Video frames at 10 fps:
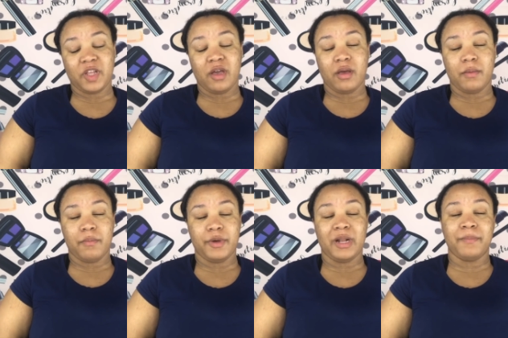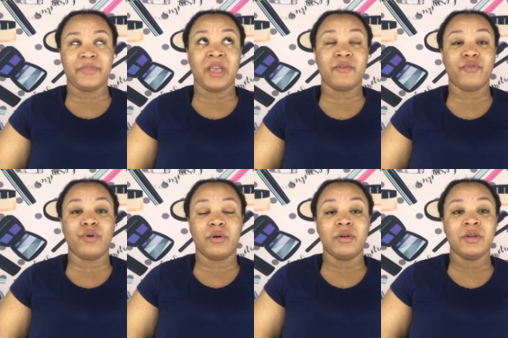Um, but I'm
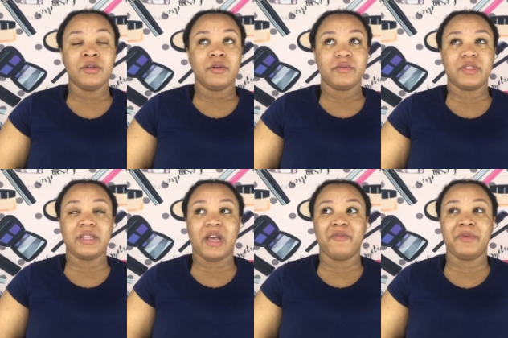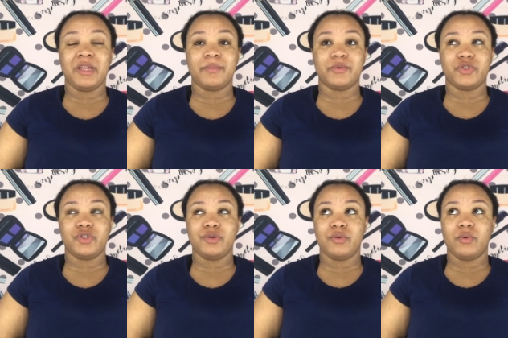thankful that I've been able
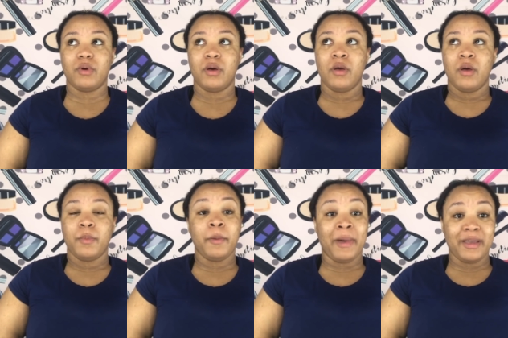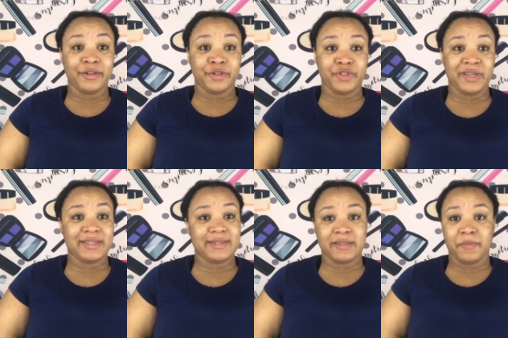to put my energy
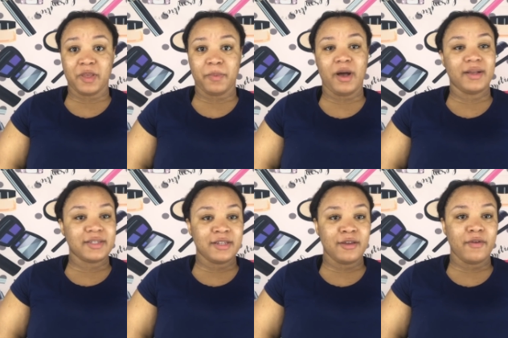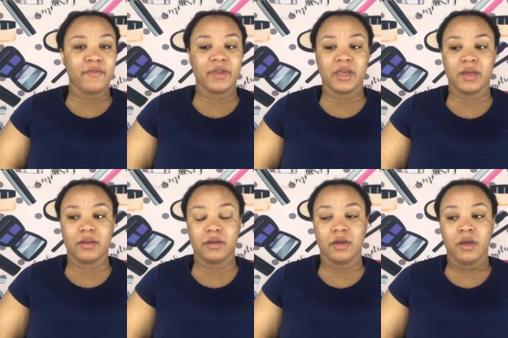into something positive
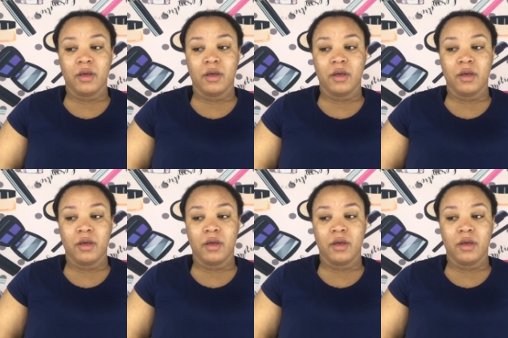and